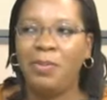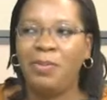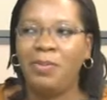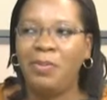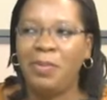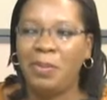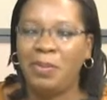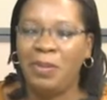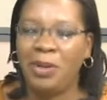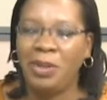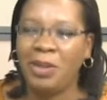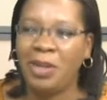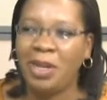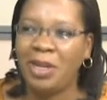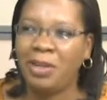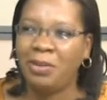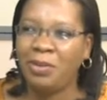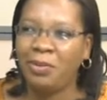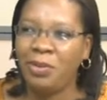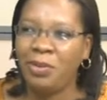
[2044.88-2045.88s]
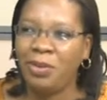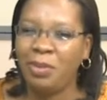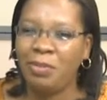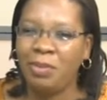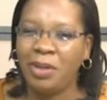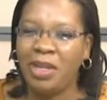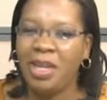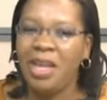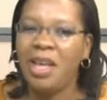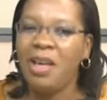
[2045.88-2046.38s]
population that are voting,
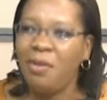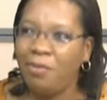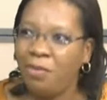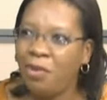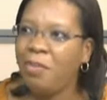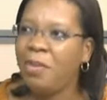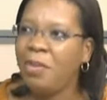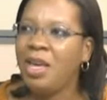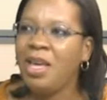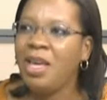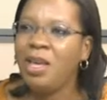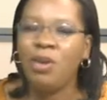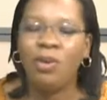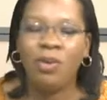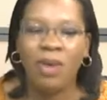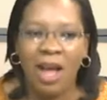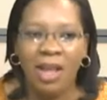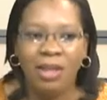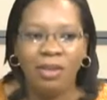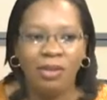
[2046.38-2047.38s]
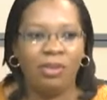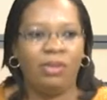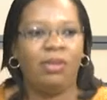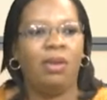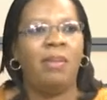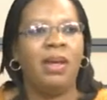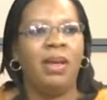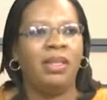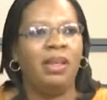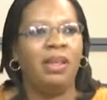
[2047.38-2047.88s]
but mm. for me, you can't just
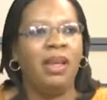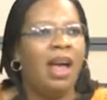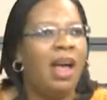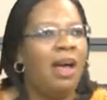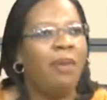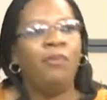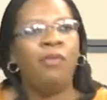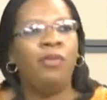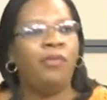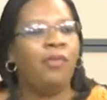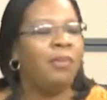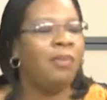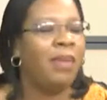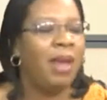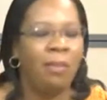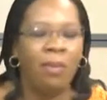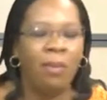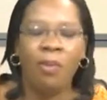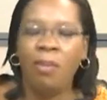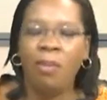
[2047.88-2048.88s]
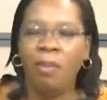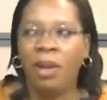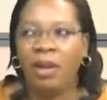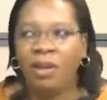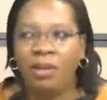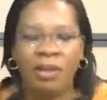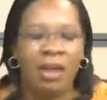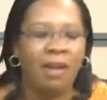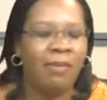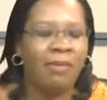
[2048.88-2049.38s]
come and say, ah, vote for me, I'm a
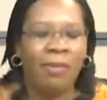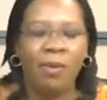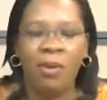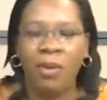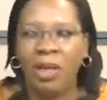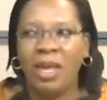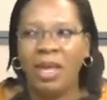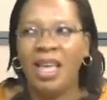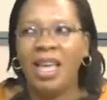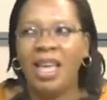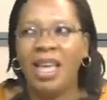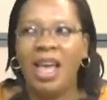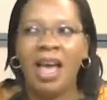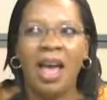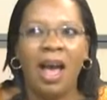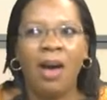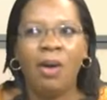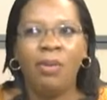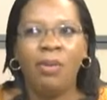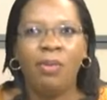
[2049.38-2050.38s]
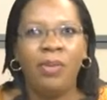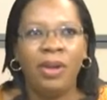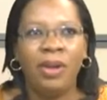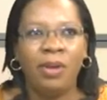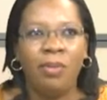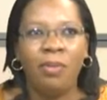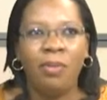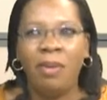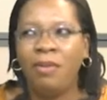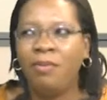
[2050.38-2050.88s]
woman, therefore I'll bring
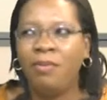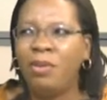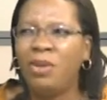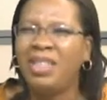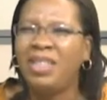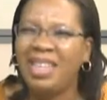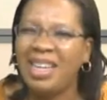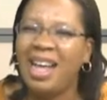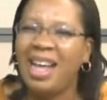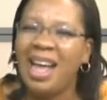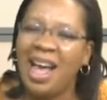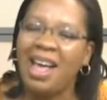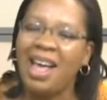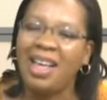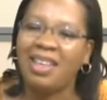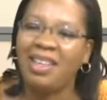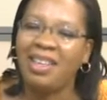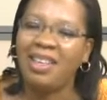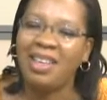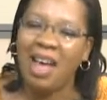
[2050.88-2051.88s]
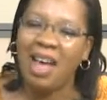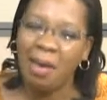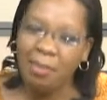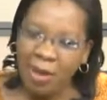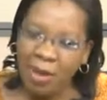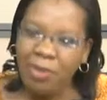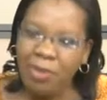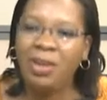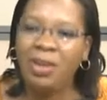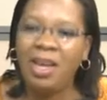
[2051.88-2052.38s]
the women votes. Ah, I'm
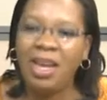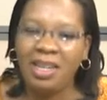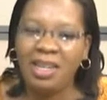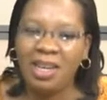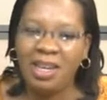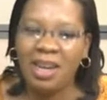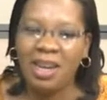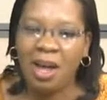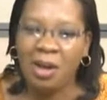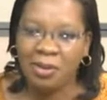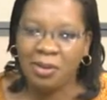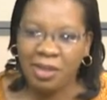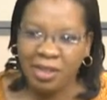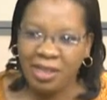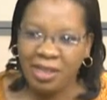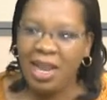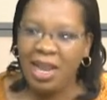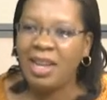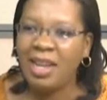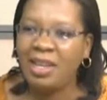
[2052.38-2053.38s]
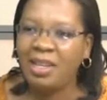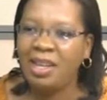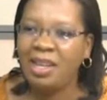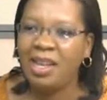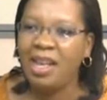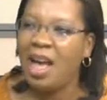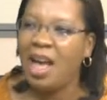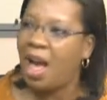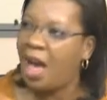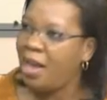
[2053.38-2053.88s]
educated. I understand.
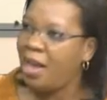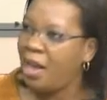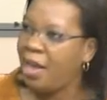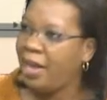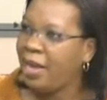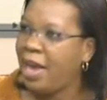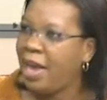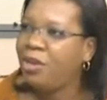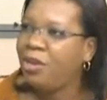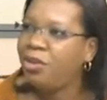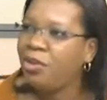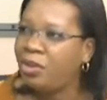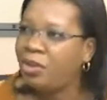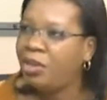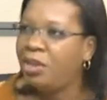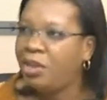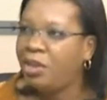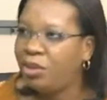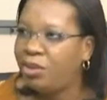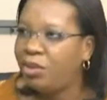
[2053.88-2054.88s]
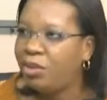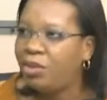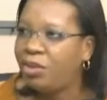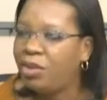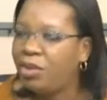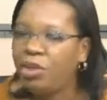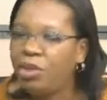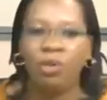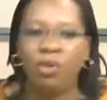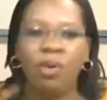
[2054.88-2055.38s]
I engage you on the issues.
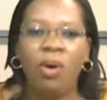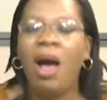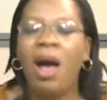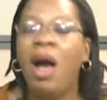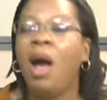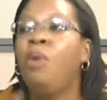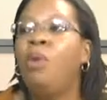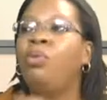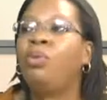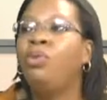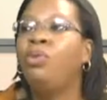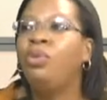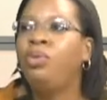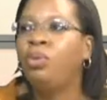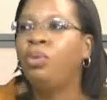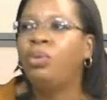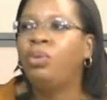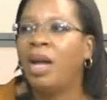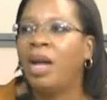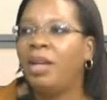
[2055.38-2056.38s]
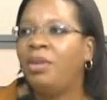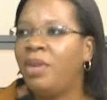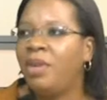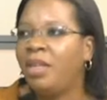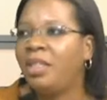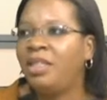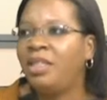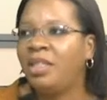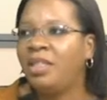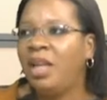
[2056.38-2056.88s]
Right. Hmm. So how would you
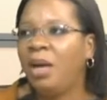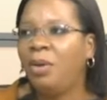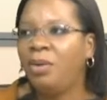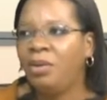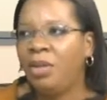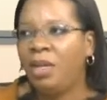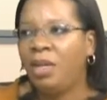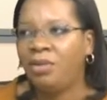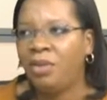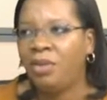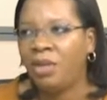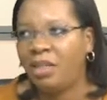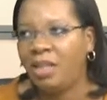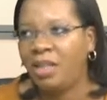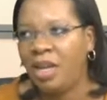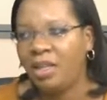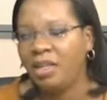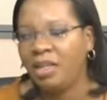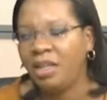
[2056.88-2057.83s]
address this? How would you address that?